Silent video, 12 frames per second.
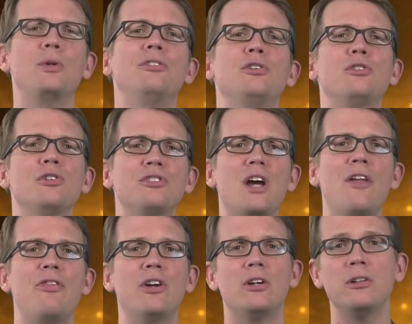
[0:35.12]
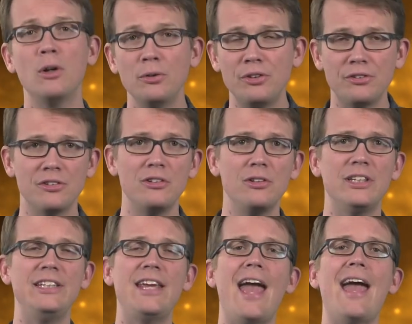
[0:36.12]
researchers got their closest look
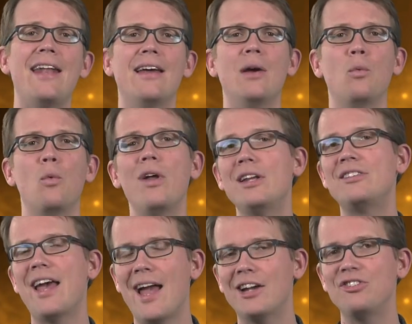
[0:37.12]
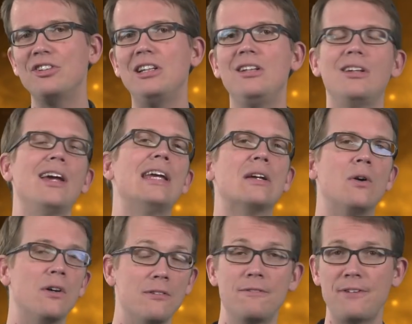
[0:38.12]
yet at what it's actually like
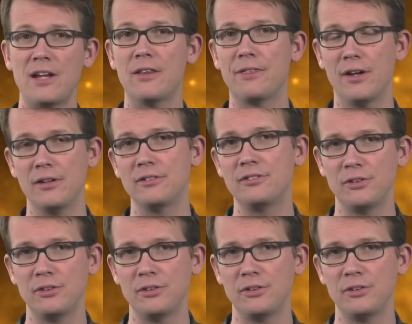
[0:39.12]
on Phaethon's